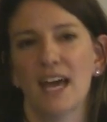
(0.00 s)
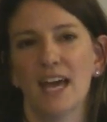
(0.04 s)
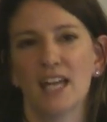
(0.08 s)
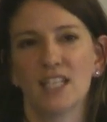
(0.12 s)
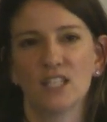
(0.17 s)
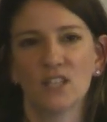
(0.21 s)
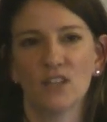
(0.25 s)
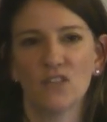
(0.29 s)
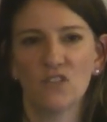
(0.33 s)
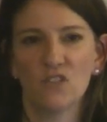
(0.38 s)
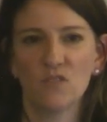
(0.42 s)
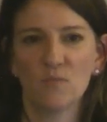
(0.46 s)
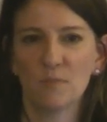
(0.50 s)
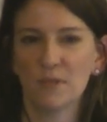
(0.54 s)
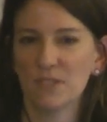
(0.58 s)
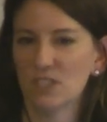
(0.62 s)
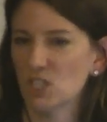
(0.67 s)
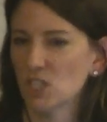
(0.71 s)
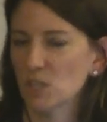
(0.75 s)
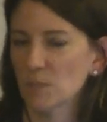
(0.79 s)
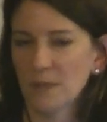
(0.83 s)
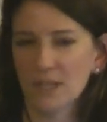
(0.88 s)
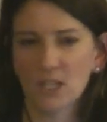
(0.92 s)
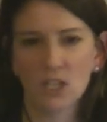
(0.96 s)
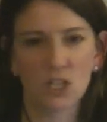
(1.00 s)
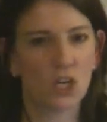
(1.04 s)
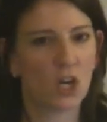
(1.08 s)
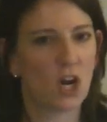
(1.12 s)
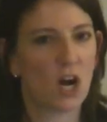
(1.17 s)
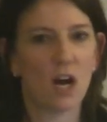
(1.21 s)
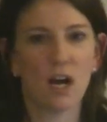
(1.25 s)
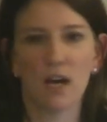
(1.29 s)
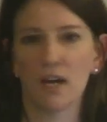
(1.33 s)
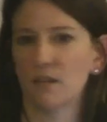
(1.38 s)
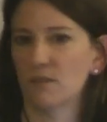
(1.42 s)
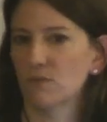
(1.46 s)
as if you've been, just been
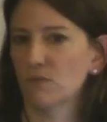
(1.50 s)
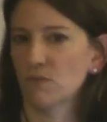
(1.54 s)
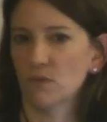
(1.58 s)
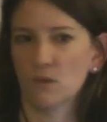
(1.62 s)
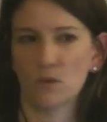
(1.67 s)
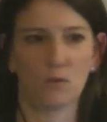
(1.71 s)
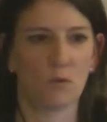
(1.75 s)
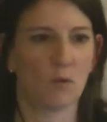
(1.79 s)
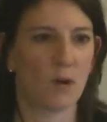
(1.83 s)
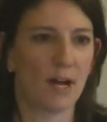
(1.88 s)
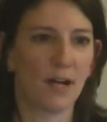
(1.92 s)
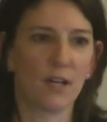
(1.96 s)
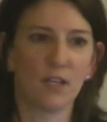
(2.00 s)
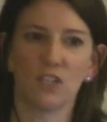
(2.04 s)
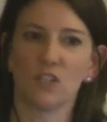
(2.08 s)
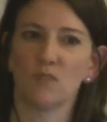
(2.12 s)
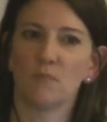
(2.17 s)
gone for a while.